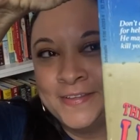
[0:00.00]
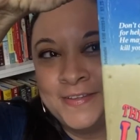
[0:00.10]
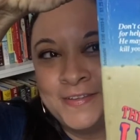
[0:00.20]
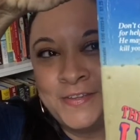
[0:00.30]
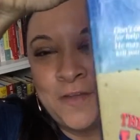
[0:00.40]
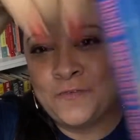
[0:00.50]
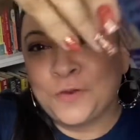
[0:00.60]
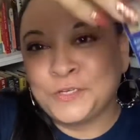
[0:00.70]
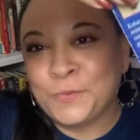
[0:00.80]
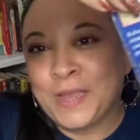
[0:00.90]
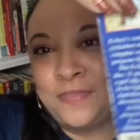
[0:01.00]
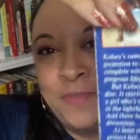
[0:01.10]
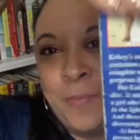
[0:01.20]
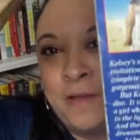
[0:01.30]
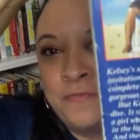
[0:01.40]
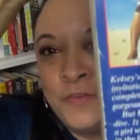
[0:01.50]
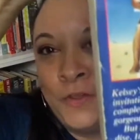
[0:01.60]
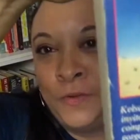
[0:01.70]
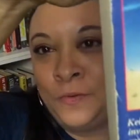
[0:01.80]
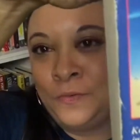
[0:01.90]
So of course we got the buff
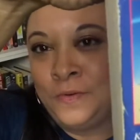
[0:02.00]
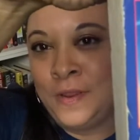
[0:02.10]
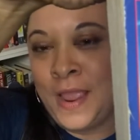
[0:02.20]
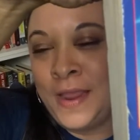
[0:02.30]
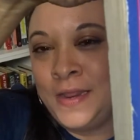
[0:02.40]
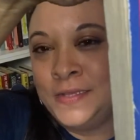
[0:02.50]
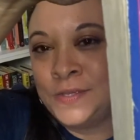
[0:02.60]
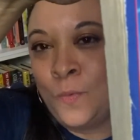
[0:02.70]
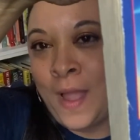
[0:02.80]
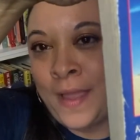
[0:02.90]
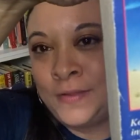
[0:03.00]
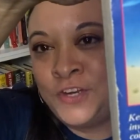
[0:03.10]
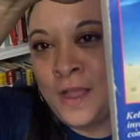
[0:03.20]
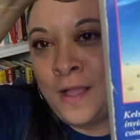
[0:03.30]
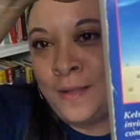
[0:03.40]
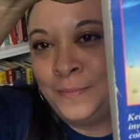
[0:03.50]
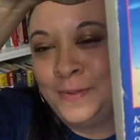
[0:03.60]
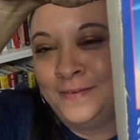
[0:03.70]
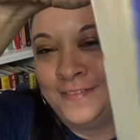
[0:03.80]
dude, and he's a whack job.